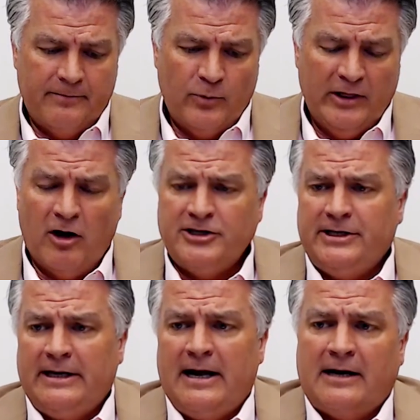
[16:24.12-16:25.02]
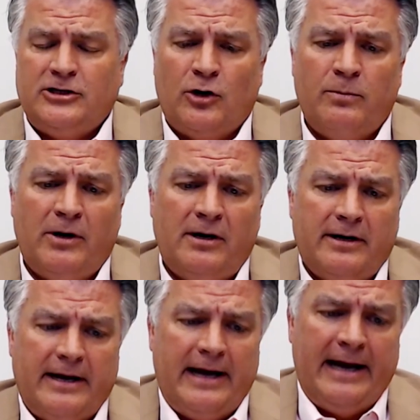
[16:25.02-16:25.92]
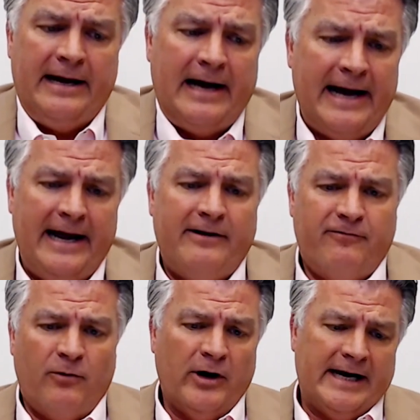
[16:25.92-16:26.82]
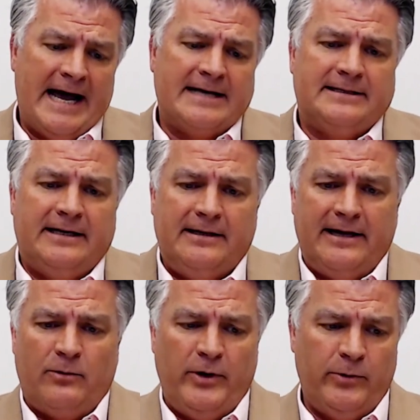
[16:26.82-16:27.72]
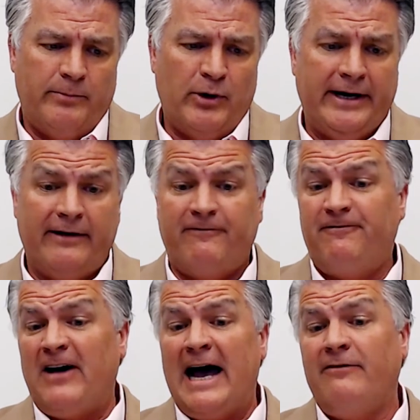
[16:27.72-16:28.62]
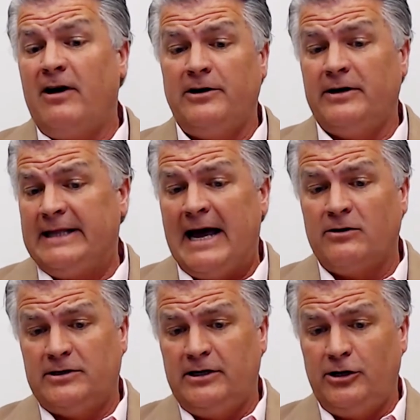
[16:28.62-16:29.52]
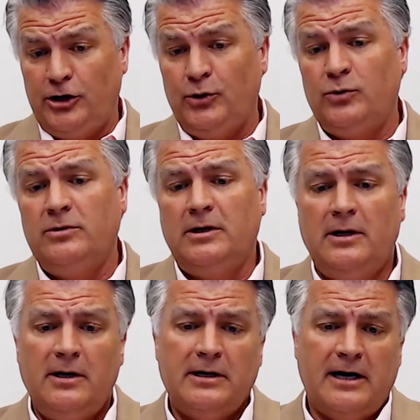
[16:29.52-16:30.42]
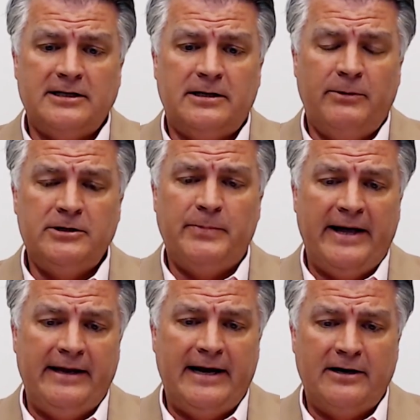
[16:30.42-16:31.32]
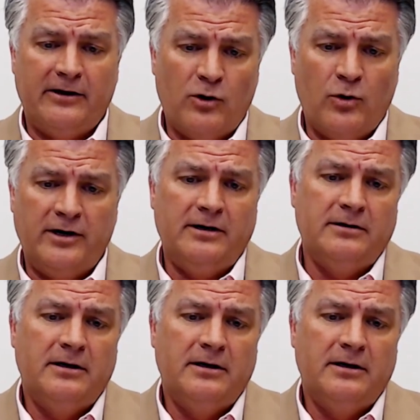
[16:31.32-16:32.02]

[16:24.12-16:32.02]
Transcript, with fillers: we launched it in October, and I had forecasted that we would bring in 500,000 new customers by the end of the quarter.